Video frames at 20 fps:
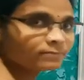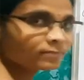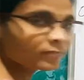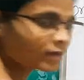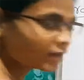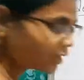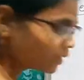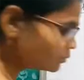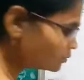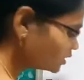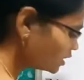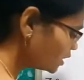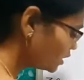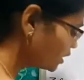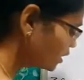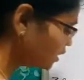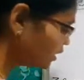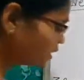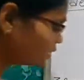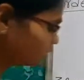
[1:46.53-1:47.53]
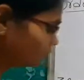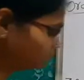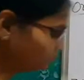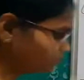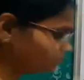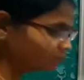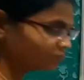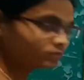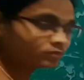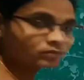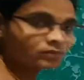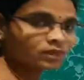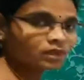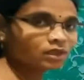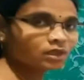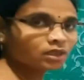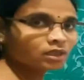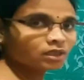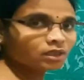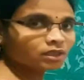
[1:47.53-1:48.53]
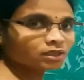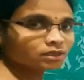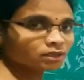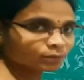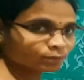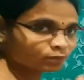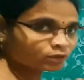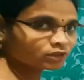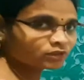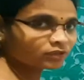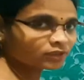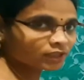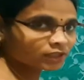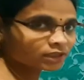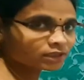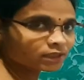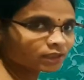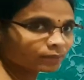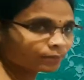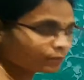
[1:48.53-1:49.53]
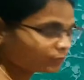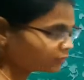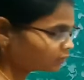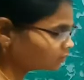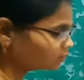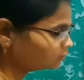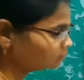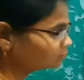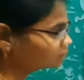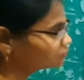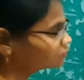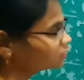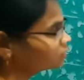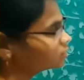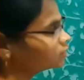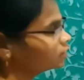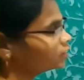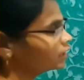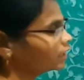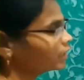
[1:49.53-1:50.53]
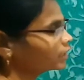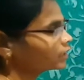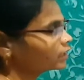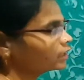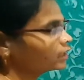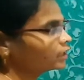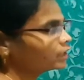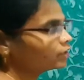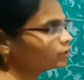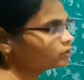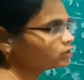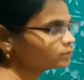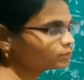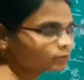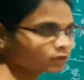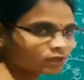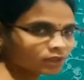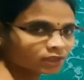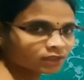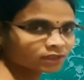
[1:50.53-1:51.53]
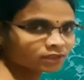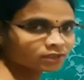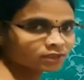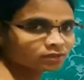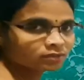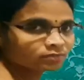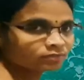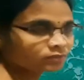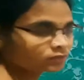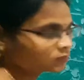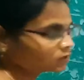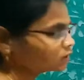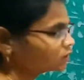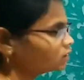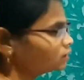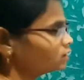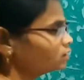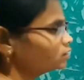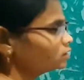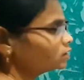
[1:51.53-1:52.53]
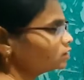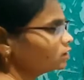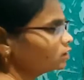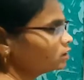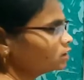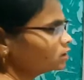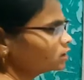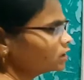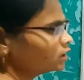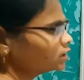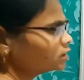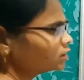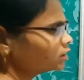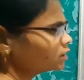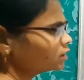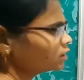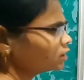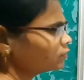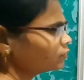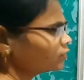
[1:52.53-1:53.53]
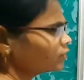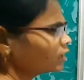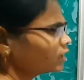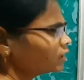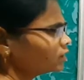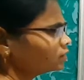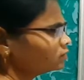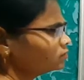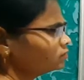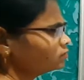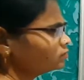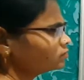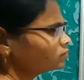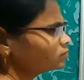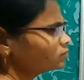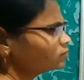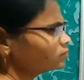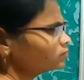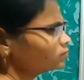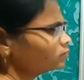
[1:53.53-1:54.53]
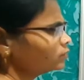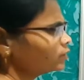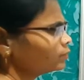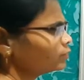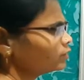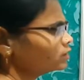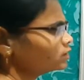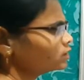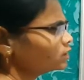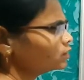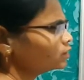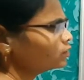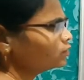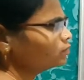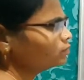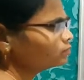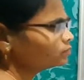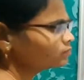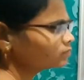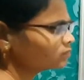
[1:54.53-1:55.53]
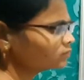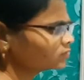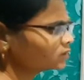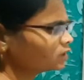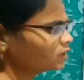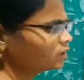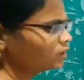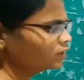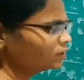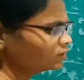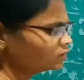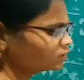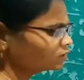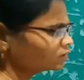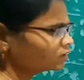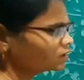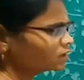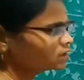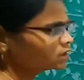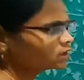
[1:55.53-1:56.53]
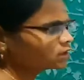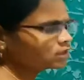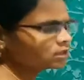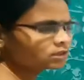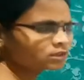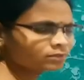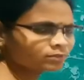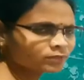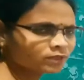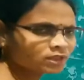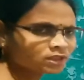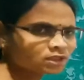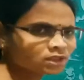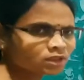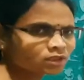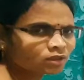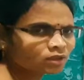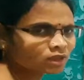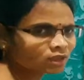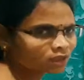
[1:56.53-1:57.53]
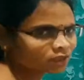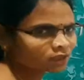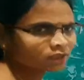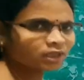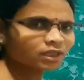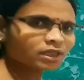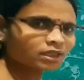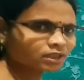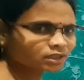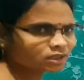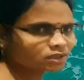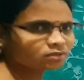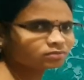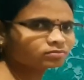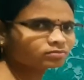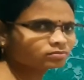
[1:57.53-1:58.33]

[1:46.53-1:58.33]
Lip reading: What I am saying here, suppose for example, reactant gives products. So, this instead of N may be 0. So, that is called simply 0 order reaction.